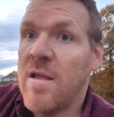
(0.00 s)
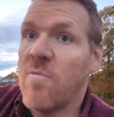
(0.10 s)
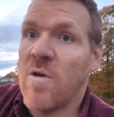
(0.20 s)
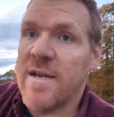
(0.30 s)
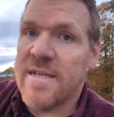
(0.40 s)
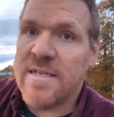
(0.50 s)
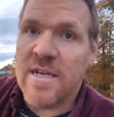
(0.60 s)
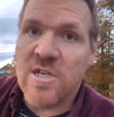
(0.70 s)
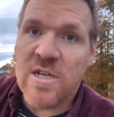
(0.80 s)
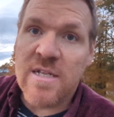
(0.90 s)
what
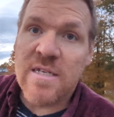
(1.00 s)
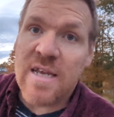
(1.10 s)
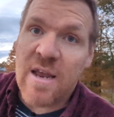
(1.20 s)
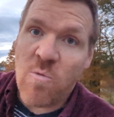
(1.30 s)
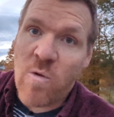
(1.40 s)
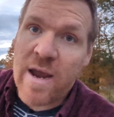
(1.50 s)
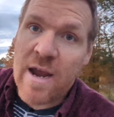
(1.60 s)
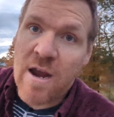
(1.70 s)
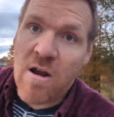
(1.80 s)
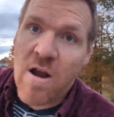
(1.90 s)
decisions and
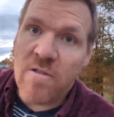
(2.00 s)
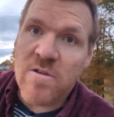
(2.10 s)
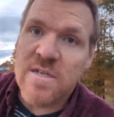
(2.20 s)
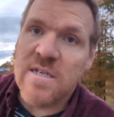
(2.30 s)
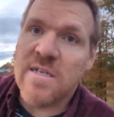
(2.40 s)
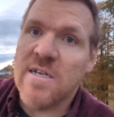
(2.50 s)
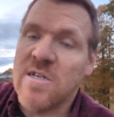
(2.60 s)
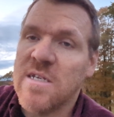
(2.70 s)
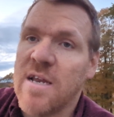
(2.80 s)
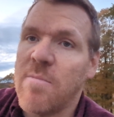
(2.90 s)
where are those
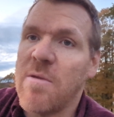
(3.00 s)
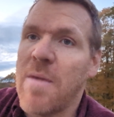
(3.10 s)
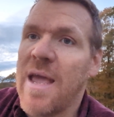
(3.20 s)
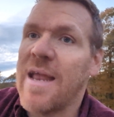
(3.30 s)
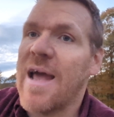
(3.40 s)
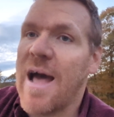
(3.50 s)
decisions going to be made?